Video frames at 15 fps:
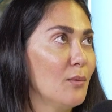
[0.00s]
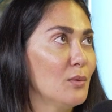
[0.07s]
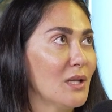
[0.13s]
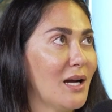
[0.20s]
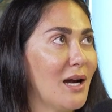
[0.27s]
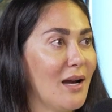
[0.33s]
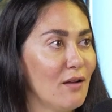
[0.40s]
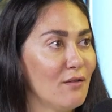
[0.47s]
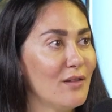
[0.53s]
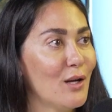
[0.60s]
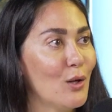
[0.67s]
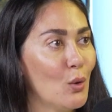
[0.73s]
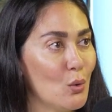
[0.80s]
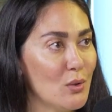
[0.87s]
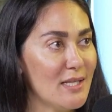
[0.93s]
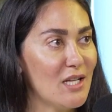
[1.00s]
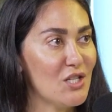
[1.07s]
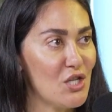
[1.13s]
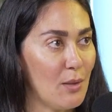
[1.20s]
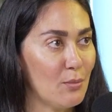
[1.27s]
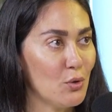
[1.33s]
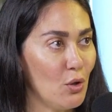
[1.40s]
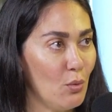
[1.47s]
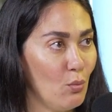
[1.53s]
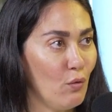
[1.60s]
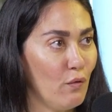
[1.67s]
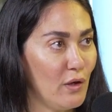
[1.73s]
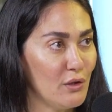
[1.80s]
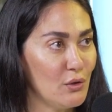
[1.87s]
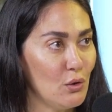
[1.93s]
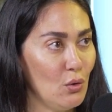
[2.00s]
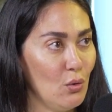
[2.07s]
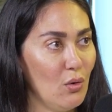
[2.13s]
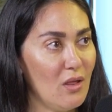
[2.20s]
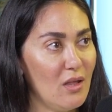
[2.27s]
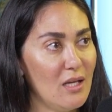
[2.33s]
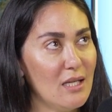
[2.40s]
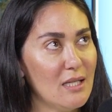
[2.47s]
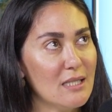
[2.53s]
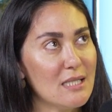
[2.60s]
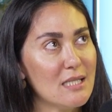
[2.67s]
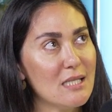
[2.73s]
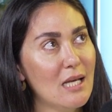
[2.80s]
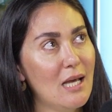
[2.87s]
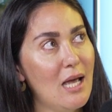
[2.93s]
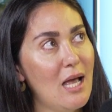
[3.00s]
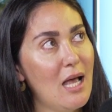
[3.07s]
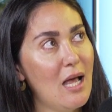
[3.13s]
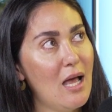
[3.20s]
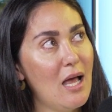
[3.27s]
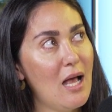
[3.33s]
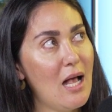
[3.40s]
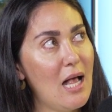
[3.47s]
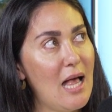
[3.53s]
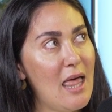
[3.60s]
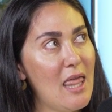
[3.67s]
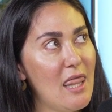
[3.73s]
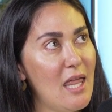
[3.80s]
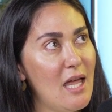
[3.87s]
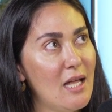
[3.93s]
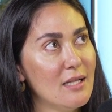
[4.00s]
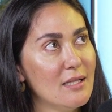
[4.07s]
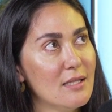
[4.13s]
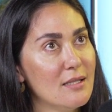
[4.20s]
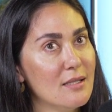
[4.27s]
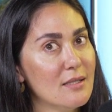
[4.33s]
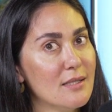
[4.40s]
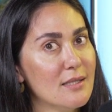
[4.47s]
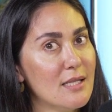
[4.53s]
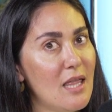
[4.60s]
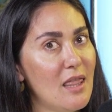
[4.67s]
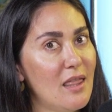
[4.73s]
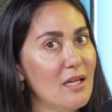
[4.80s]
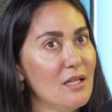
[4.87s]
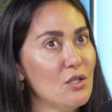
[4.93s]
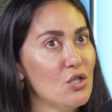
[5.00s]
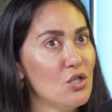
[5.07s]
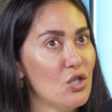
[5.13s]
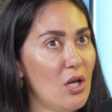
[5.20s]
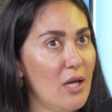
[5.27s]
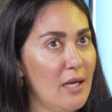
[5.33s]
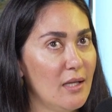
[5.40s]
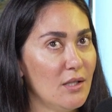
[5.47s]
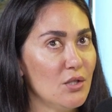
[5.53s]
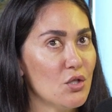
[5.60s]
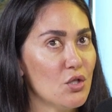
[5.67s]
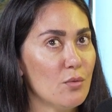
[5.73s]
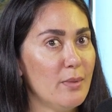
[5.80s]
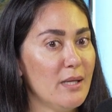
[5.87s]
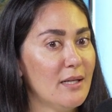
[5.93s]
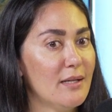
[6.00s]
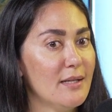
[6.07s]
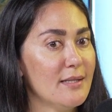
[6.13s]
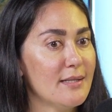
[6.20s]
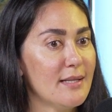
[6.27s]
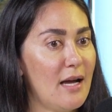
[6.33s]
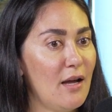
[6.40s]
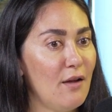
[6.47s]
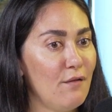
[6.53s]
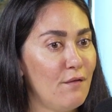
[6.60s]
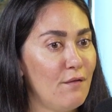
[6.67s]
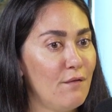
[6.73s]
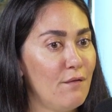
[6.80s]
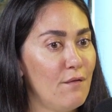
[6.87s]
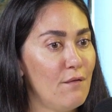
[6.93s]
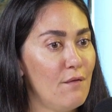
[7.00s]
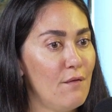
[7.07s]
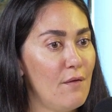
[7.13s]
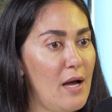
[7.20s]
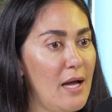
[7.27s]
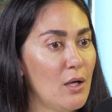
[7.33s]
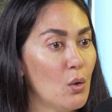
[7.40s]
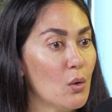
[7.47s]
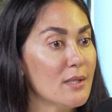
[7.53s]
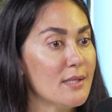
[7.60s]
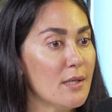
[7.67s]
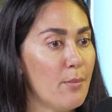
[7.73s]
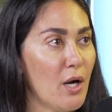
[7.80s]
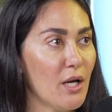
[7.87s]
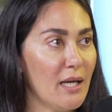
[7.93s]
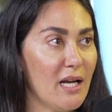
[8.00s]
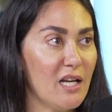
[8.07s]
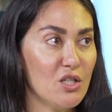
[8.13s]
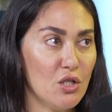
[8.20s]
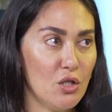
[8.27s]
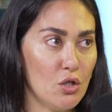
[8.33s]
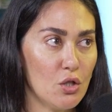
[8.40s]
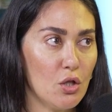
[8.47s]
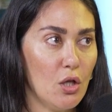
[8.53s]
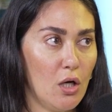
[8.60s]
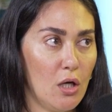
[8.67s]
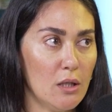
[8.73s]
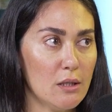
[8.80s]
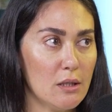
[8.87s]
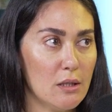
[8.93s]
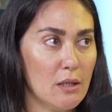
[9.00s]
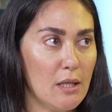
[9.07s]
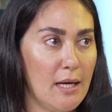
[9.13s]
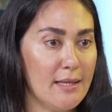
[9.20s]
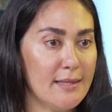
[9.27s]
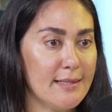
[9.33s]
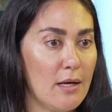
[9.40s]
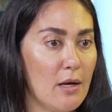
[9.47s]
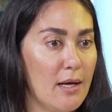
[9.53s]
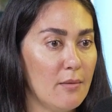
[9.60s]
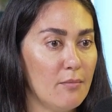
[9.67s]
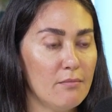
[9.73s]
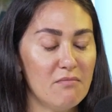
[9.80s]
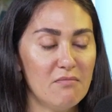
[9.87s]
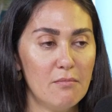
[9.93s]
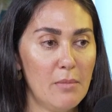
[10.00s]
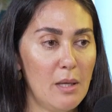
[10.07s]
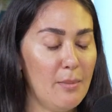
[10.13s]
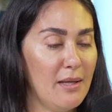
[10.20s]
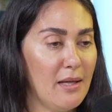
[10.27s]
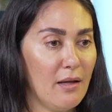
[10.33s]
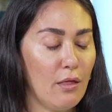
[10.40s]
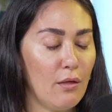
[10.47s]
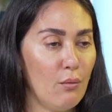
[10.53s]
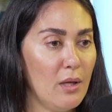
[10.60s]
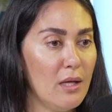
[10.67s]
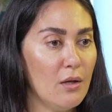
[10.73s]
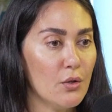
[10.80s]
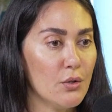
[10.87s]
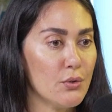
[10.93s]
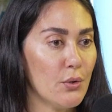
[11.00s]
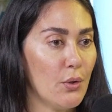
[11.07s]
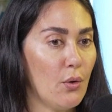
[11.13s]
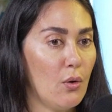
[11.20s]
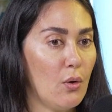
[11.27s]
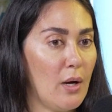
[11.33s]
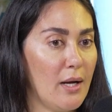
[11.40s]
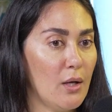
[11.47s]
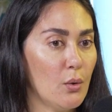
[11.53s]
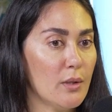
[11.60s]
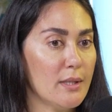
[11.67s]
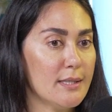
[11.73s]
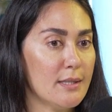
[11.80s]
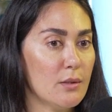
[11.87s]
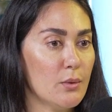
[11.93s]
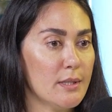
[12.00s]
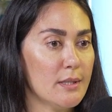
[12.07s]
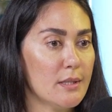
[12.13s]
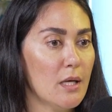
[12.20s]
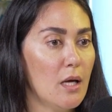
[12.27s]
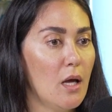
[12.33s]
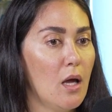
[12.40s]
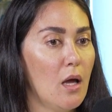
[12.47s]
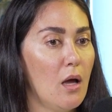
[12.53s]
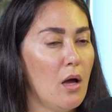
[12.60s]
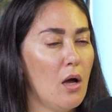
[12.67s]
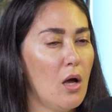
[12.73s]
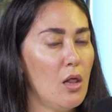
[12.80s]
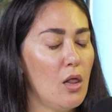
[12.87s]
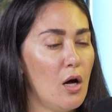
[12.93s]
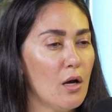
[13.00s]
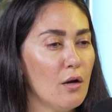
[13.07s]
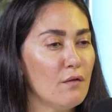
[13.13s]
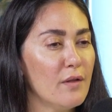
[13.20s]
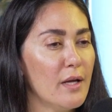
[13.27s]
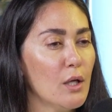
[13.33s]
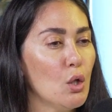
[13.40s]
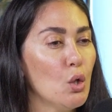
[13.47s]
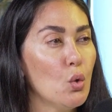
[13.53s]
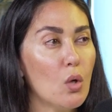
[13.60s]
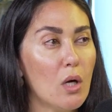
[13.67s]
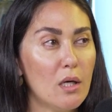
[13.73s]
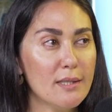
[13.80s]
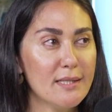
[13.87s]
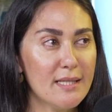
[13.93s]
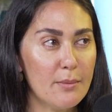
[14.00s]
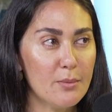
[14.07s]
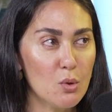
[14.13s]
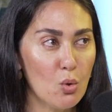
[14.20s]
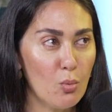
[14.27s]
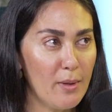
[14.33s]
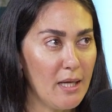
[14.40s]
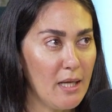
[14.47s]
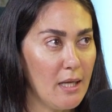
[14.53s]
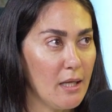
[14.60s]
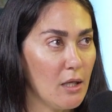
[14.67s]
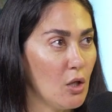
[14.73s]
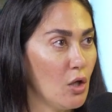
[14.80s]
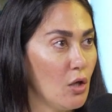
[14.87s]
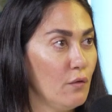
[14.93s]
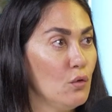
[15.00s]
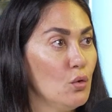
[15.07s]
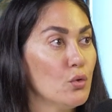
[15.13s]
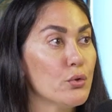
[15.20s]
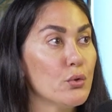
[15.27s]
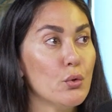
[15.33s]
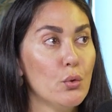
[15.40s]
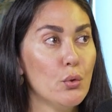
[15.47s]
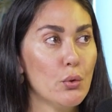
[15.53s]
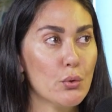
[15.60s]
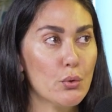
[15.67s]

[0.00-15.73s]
to kind of like close that chapter and move on to new things. And then something changed because I noticed the market had changed a lot. Maybe like 3 years ago, I noticed there was a lot of like new concepts opening, a lot of new studios